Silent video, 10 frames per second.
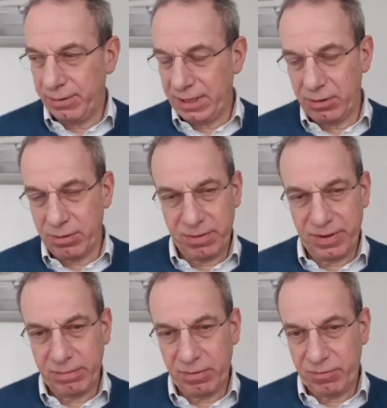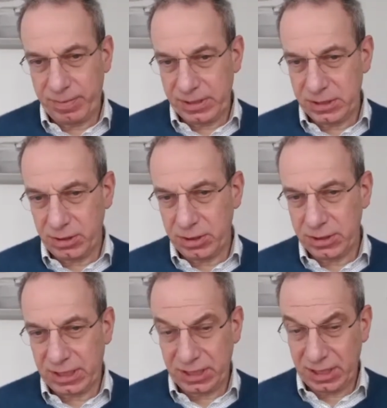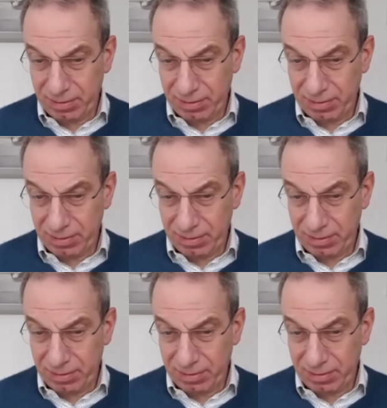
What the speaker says: and that will be available for patients going to static.